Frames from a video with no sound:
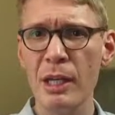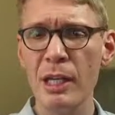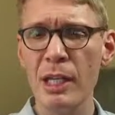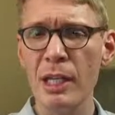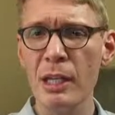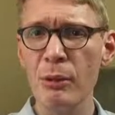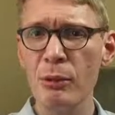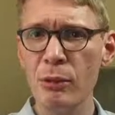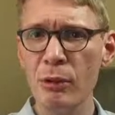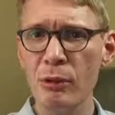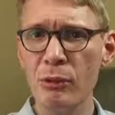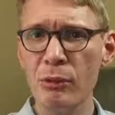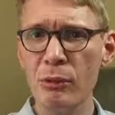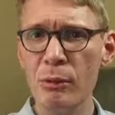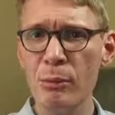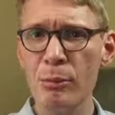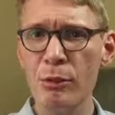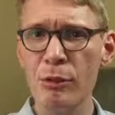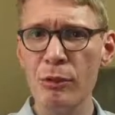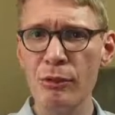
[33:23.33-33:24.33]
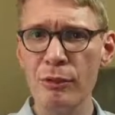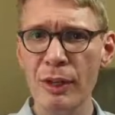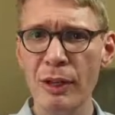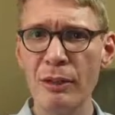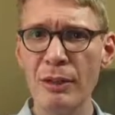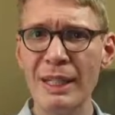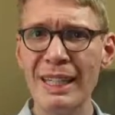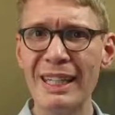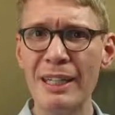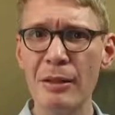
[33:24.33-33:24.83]
He was also a
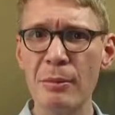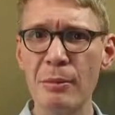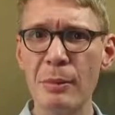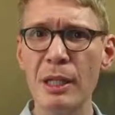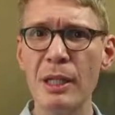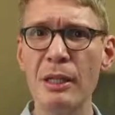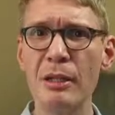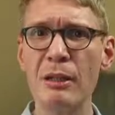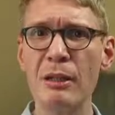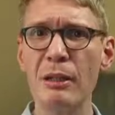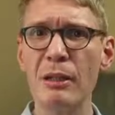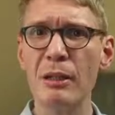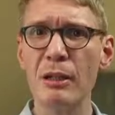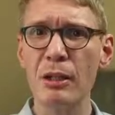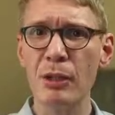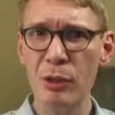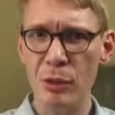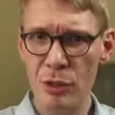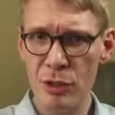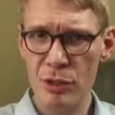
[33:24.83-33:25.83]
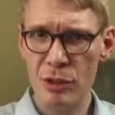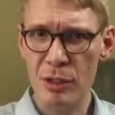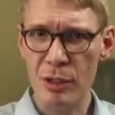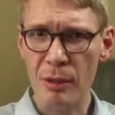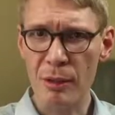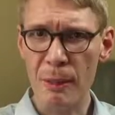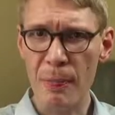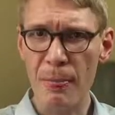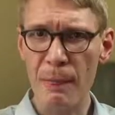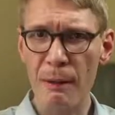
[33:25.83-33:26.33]
profoundly committed
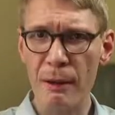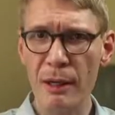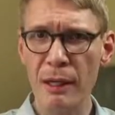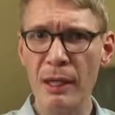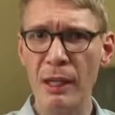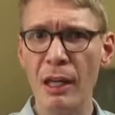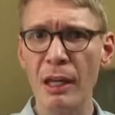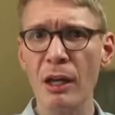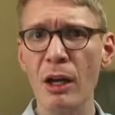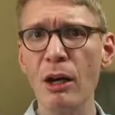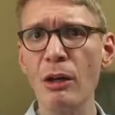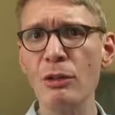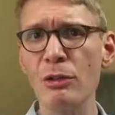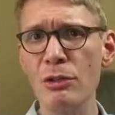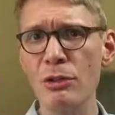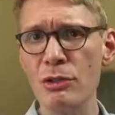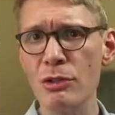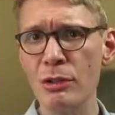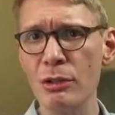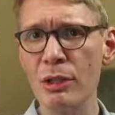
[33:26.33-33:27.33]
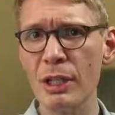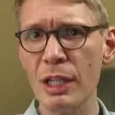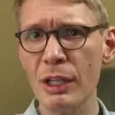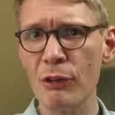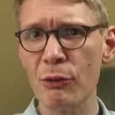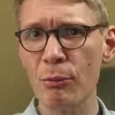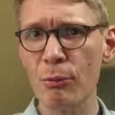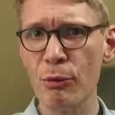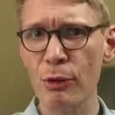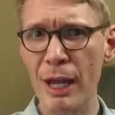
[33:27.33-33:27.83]
Christian, right? And understood
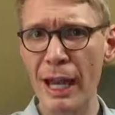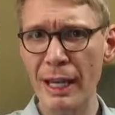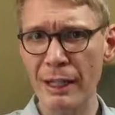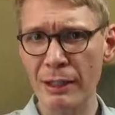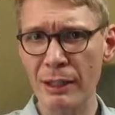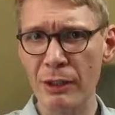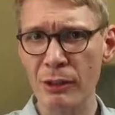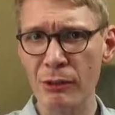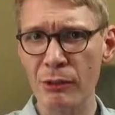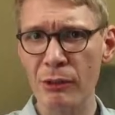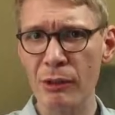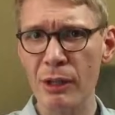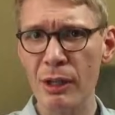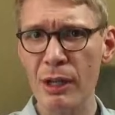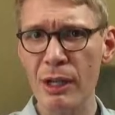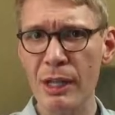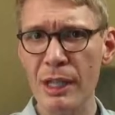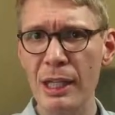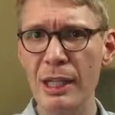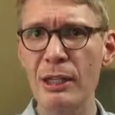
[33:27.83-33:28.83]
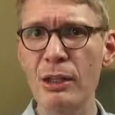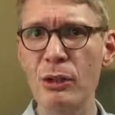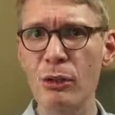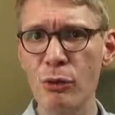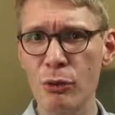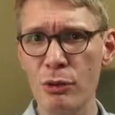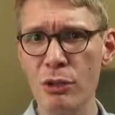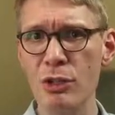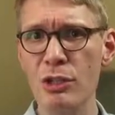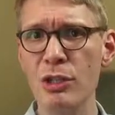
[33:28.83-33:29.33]
his practice in
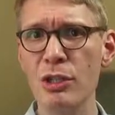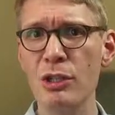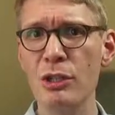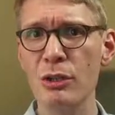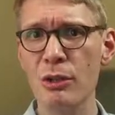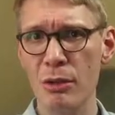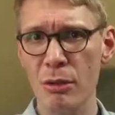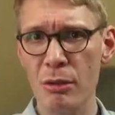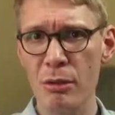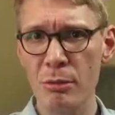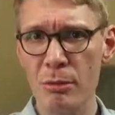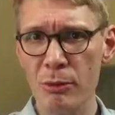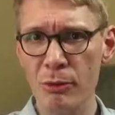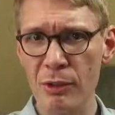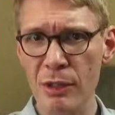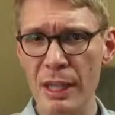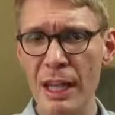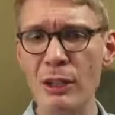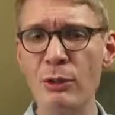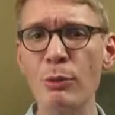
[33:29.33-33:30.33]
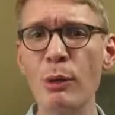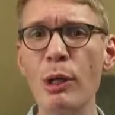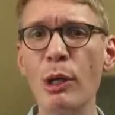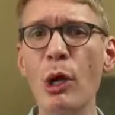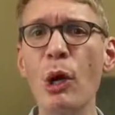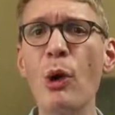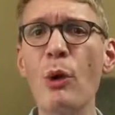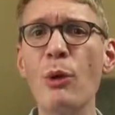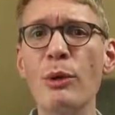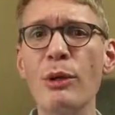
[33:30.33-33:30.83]
Christian terms. And that's what
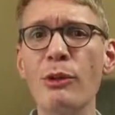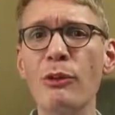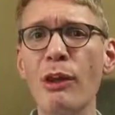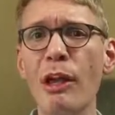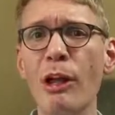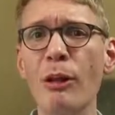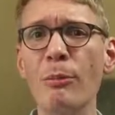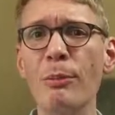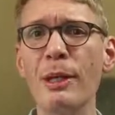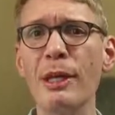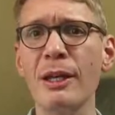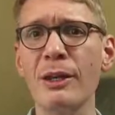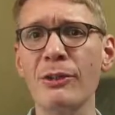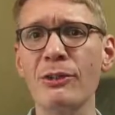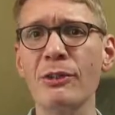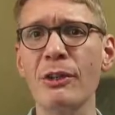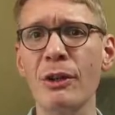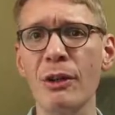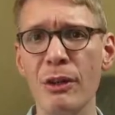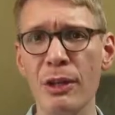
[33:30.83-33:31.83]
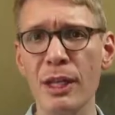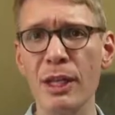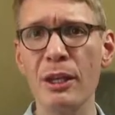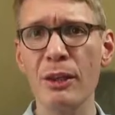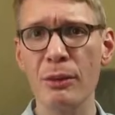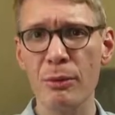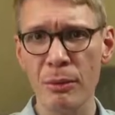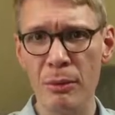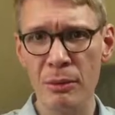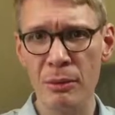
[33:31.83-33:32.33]
Cohn is helping us to think
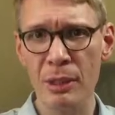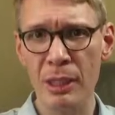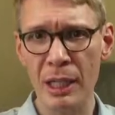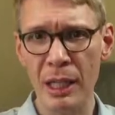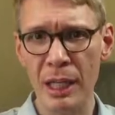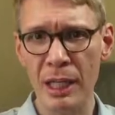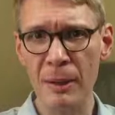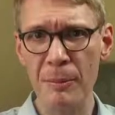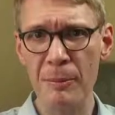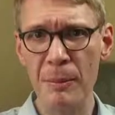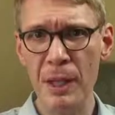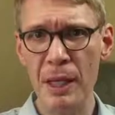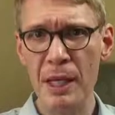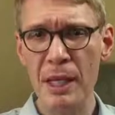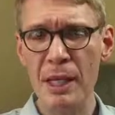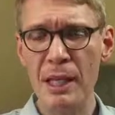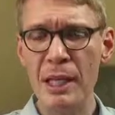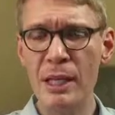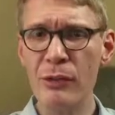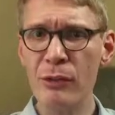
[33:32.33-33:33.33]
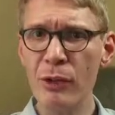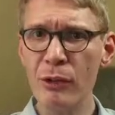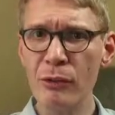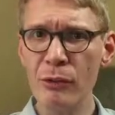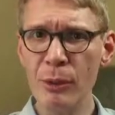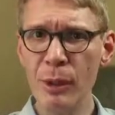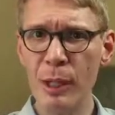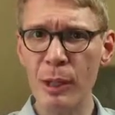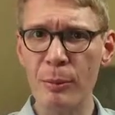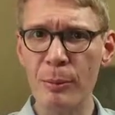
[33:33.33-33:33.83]
through today. He's also
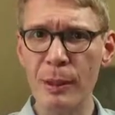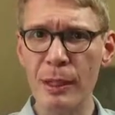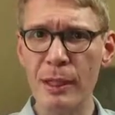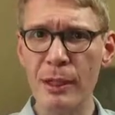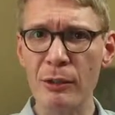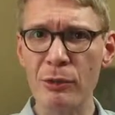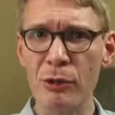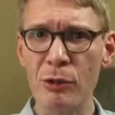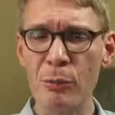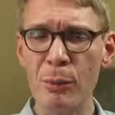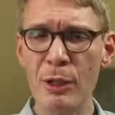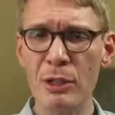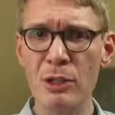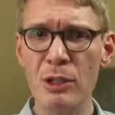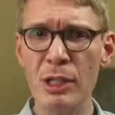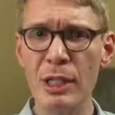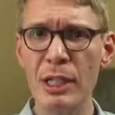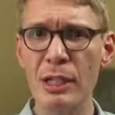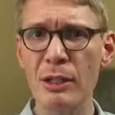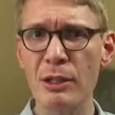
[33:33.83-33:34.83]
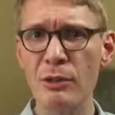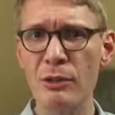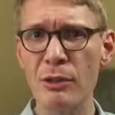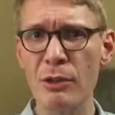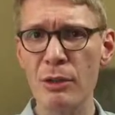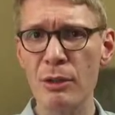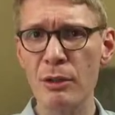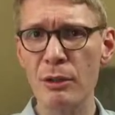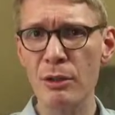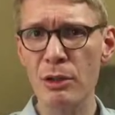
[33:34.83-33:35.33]
helping us, especially in this
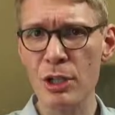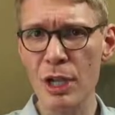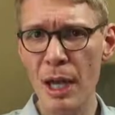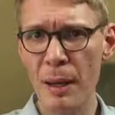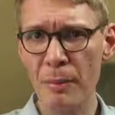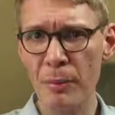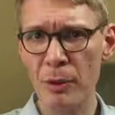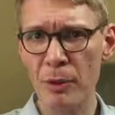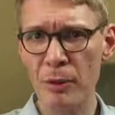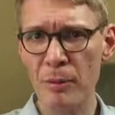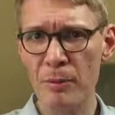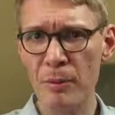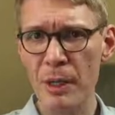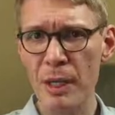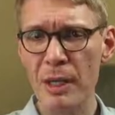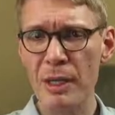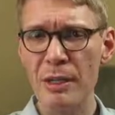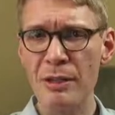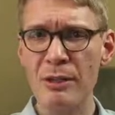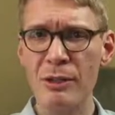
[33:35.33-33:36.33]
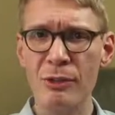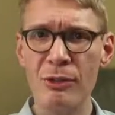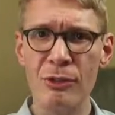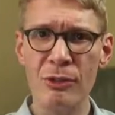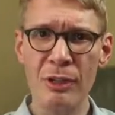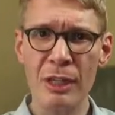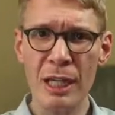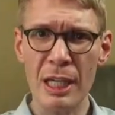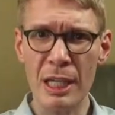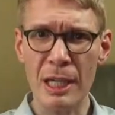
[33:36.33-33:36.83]
third chapter, to
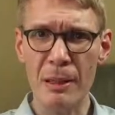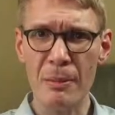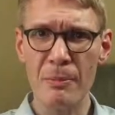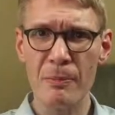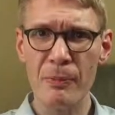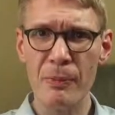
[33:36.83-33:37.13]
see